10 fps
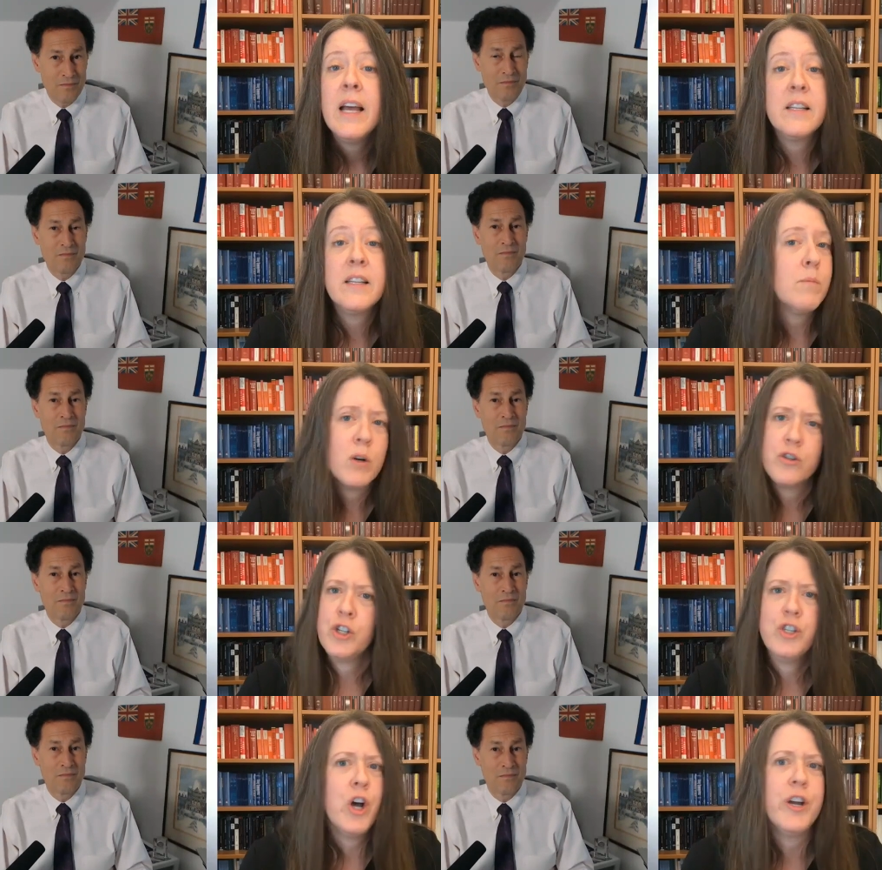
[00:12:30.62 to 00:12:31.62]
Speaker 1: some are
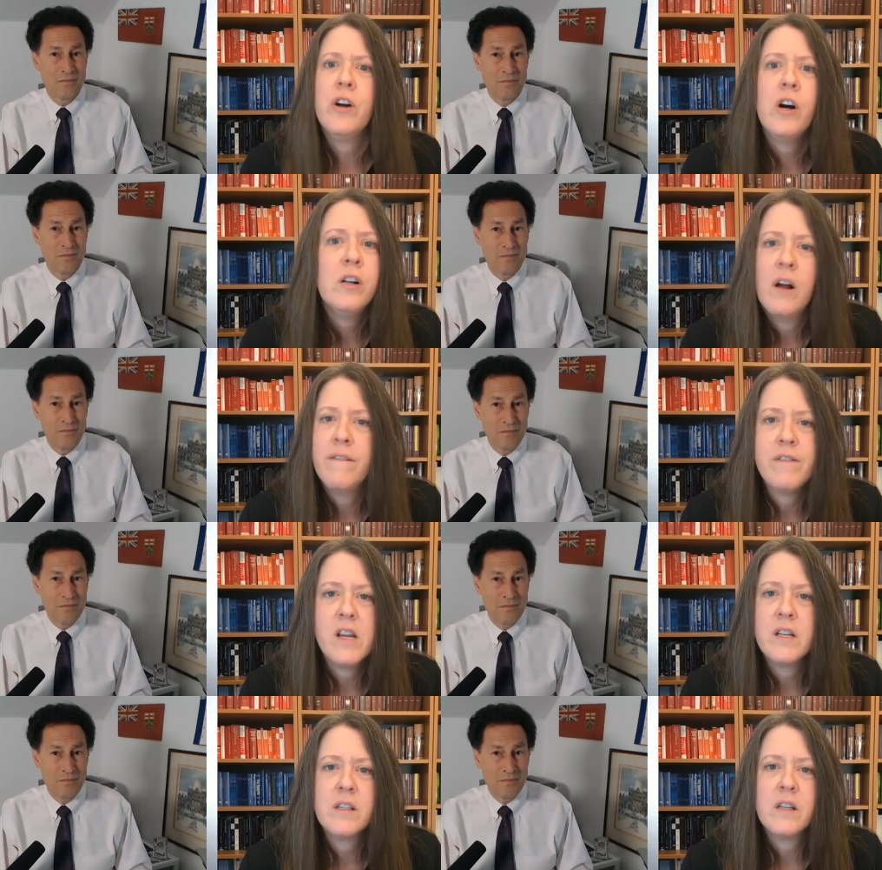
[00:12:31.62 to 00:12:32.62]
just not at all
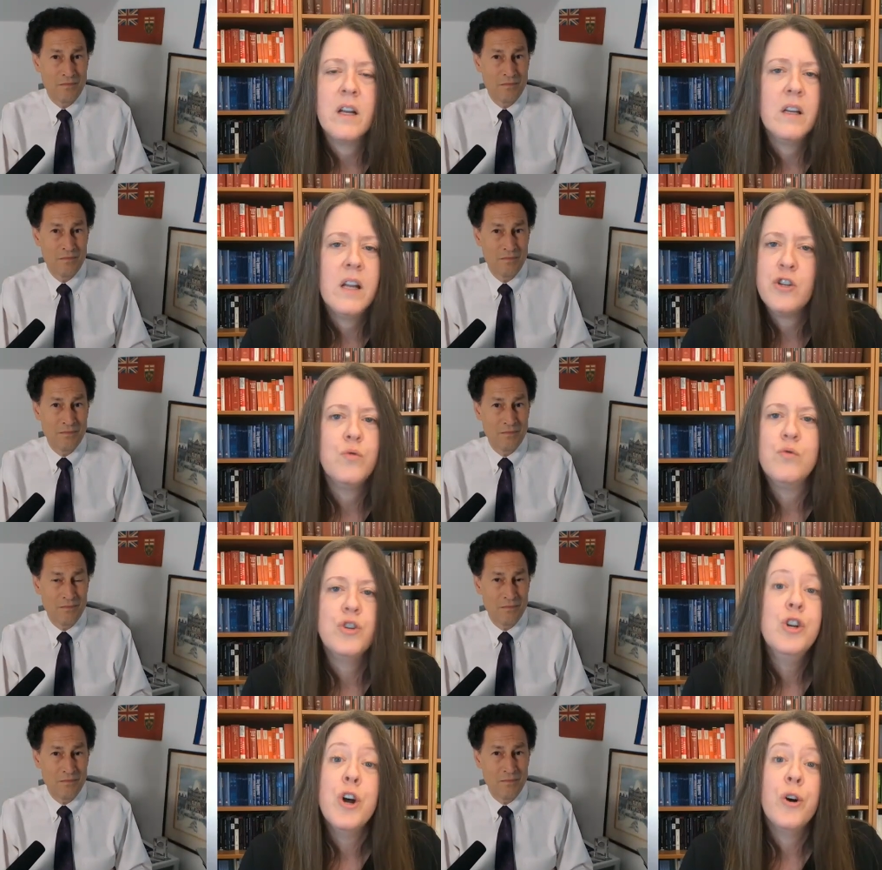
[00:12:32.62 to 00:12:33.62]
obvious unless
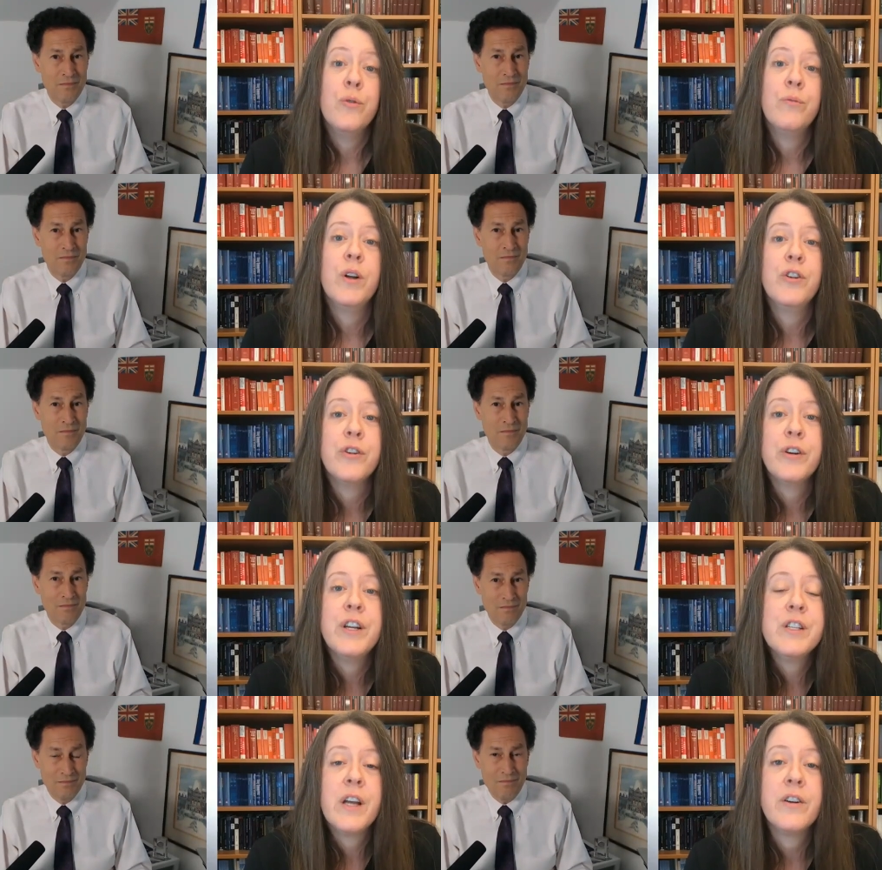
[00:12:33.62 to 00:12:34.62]
you know and you're an
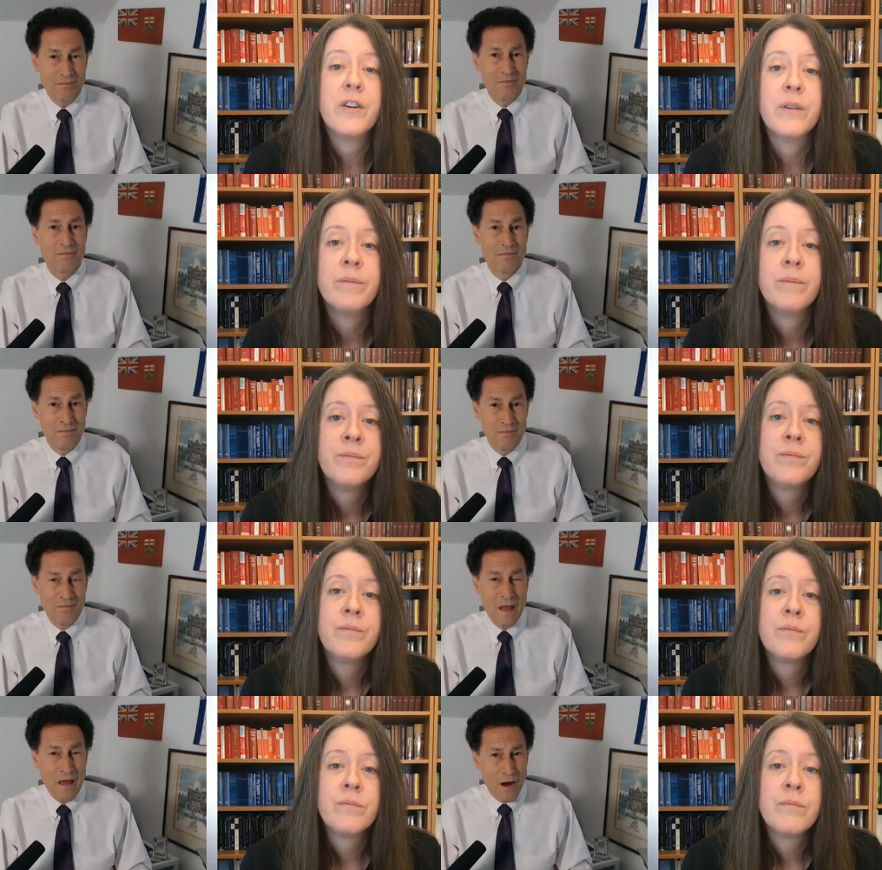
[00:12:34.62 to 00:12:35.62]
insider.
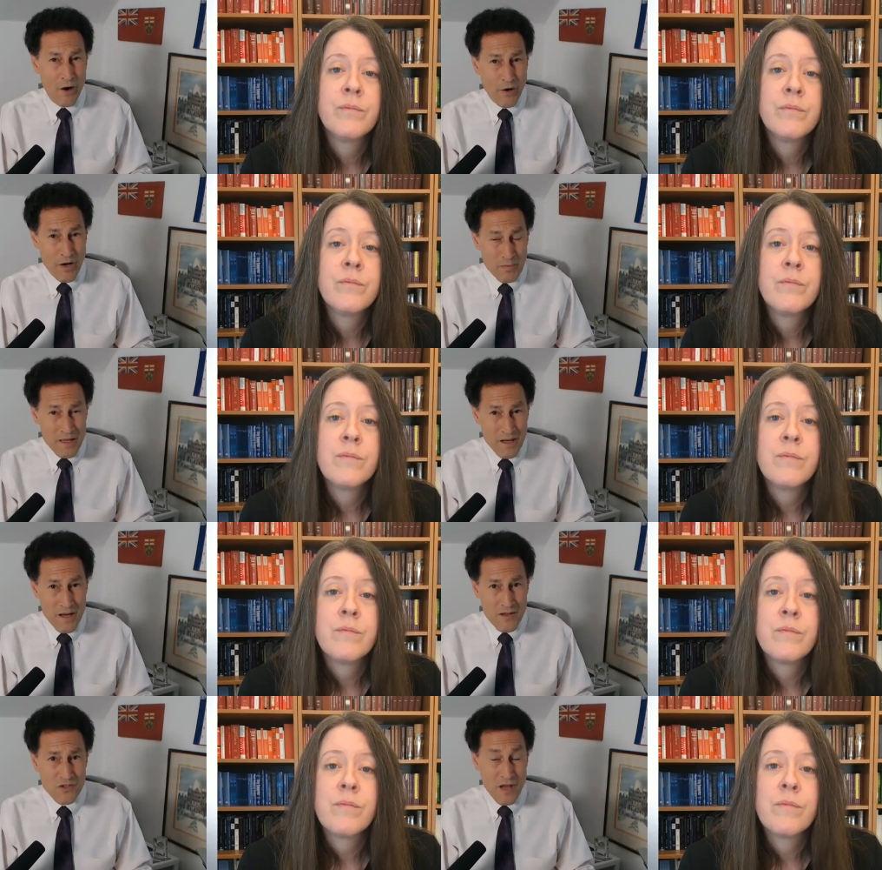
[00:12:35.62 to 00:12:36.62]
Speaker 2: All right,
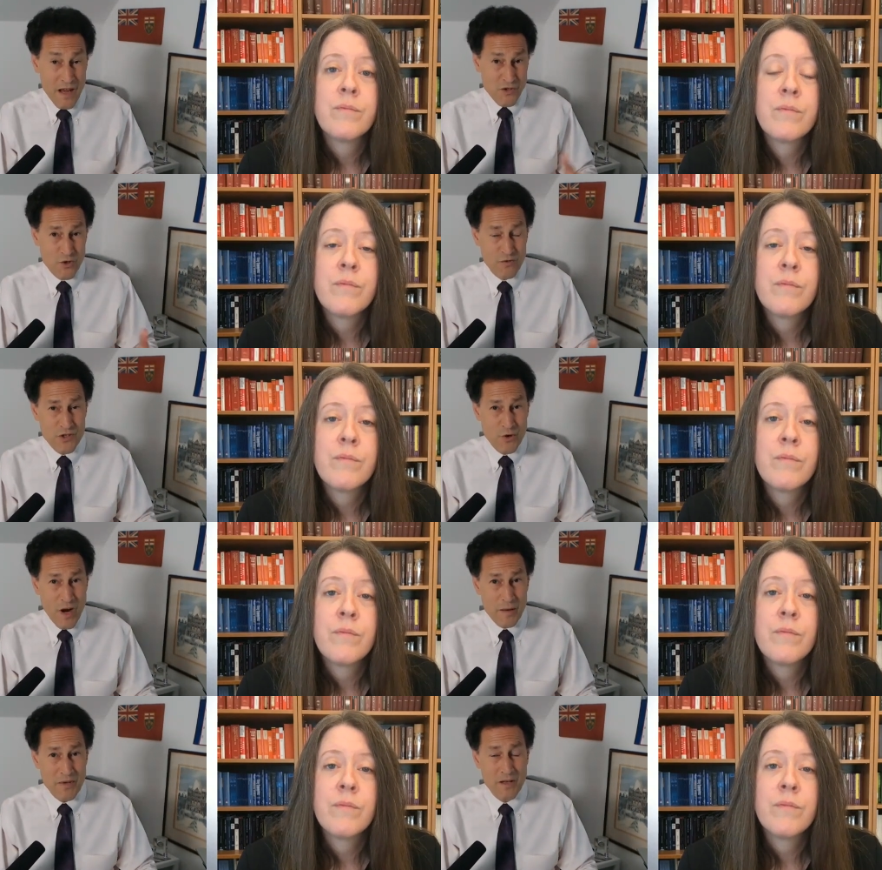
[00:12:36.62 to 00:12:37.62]
because as you've
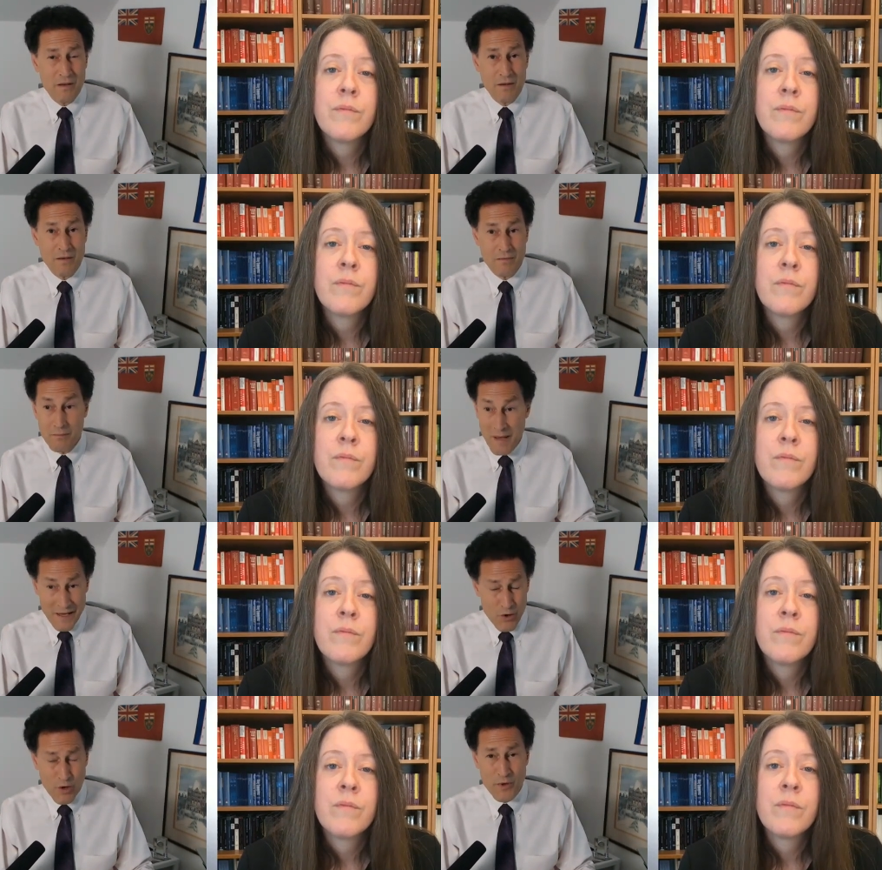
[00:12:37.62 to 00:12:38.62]
described it,
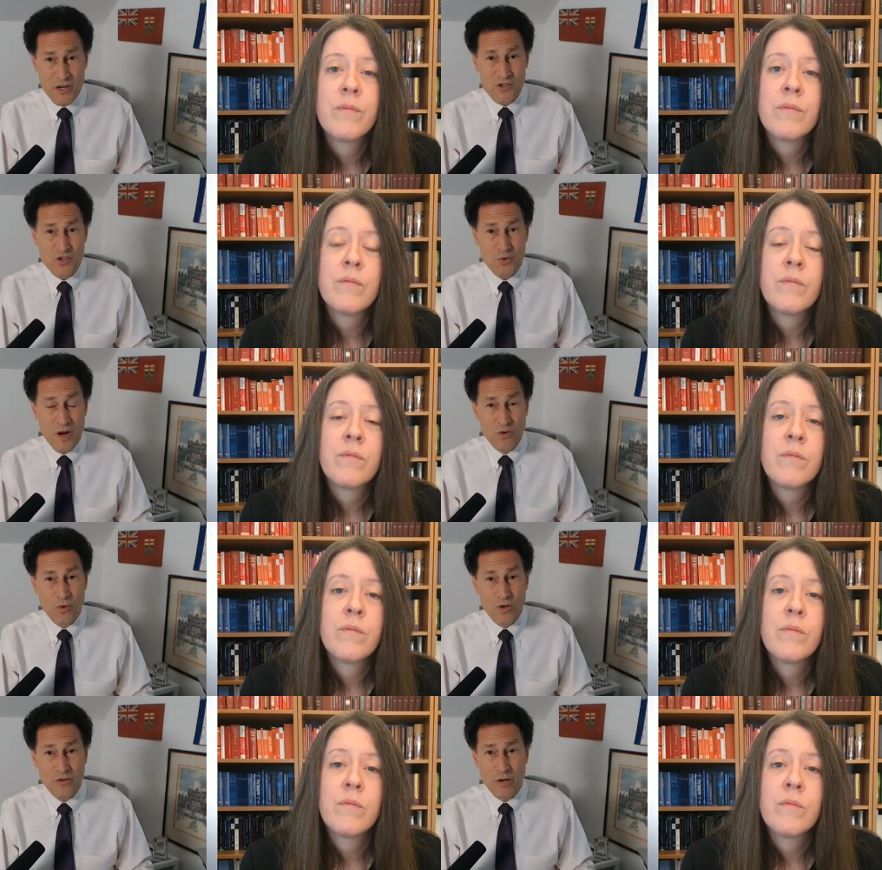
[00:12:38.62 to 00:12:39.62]
many corporations around the
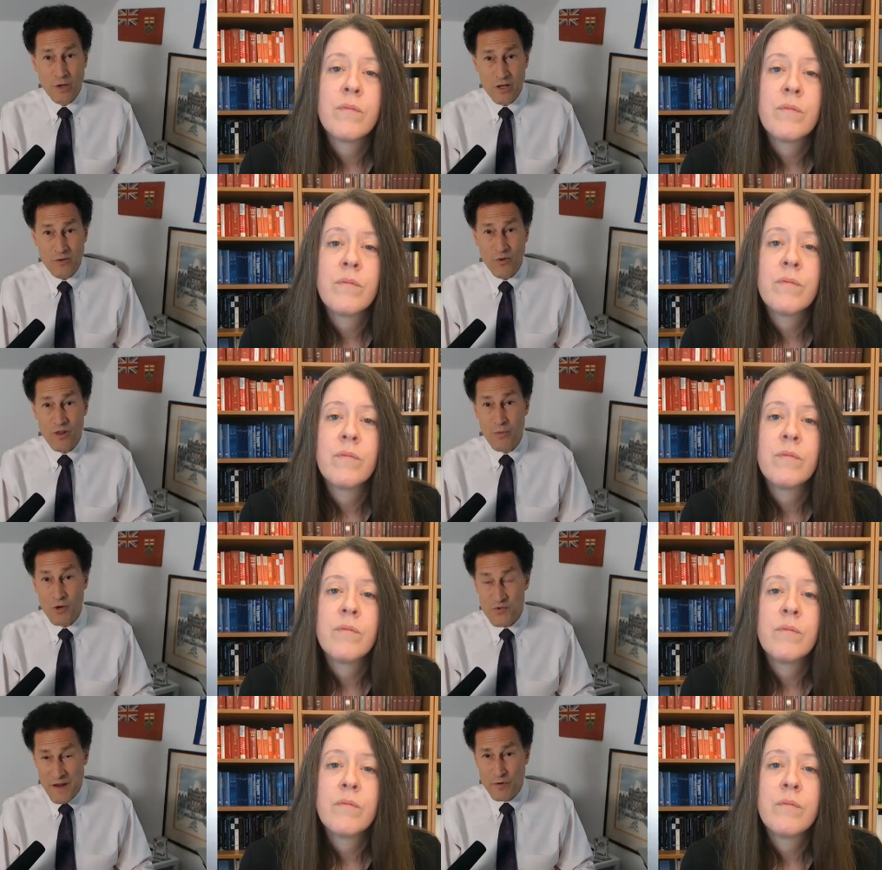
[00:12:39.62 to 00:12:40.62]
world are looking for the
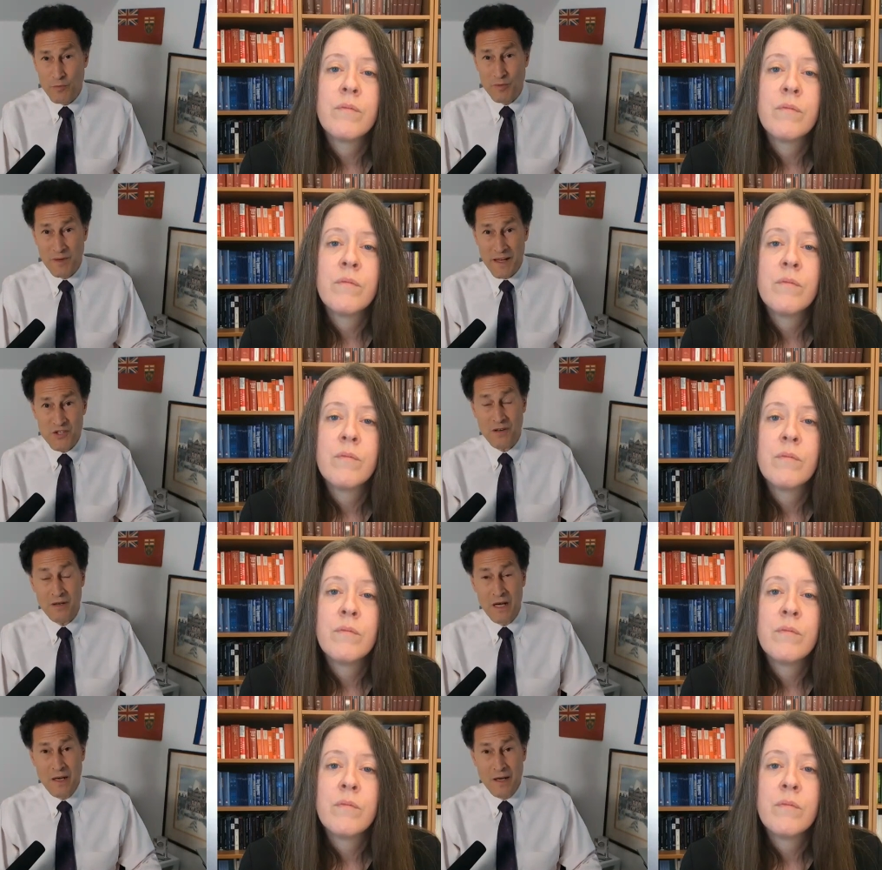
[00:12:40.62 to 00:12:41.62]
most favorable place to